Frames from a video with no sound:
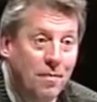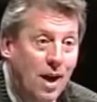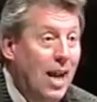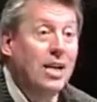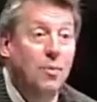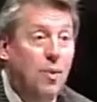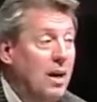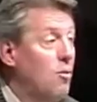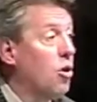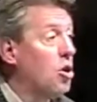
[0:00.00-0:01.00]
I'd like to
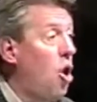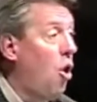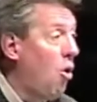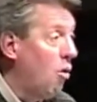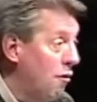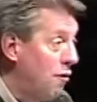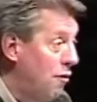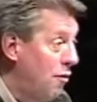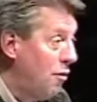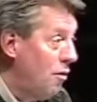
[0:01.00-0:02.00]
play more golf.